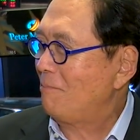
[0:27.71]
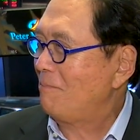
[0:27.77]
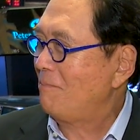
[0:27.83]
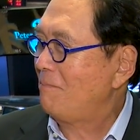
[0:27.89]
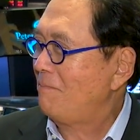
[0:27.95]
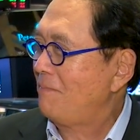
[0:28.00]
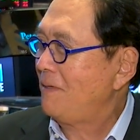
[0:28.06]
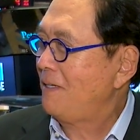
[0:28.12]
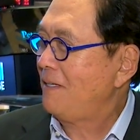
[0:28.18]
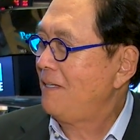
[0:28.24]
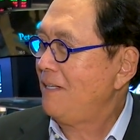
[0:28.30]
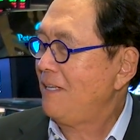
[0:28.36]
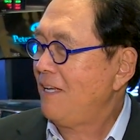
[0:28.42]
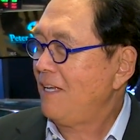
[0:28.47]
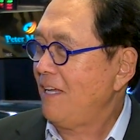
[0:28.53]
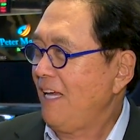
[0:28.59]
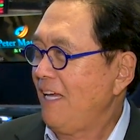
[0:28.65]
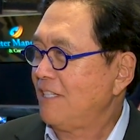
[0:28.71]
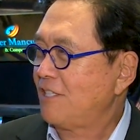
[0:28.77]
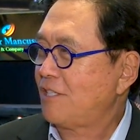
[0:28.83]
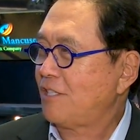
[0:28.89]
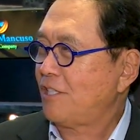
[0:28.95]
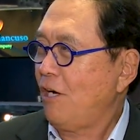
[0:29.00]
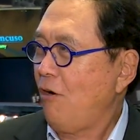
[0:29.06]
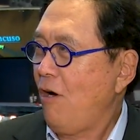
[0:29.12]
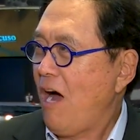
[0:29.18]
Hmm. It's
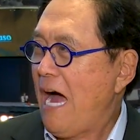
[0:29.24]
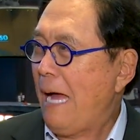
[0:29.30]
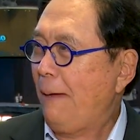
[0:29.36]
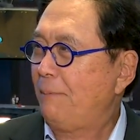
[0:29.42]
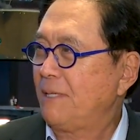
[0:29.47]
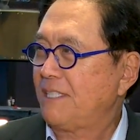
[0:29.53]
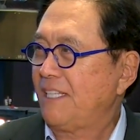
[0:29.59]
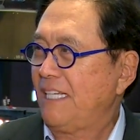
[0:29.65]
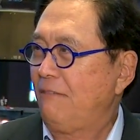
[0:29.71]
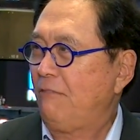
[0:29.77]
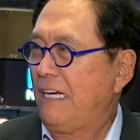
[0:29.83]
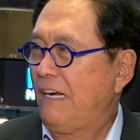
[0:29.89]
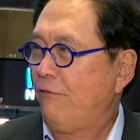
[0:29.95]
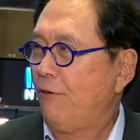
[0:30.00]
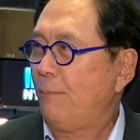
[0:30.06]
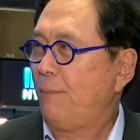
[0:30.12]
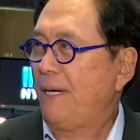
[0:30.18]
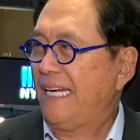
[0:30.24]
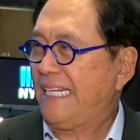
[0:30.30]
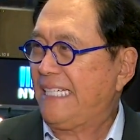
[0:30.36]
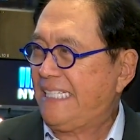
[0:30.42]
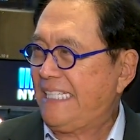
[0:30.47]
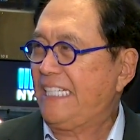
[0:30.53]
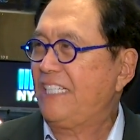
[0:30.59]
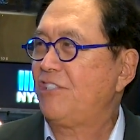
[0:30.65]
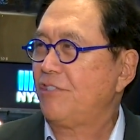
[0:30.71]
so opposite of what everybody
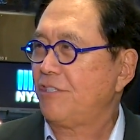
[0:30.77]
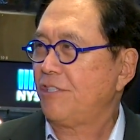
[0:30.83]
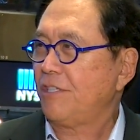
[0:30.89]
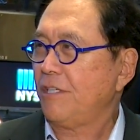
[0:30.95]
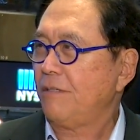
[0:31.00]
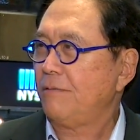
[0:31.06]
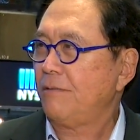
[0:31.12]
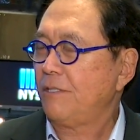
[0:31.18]
teaches you.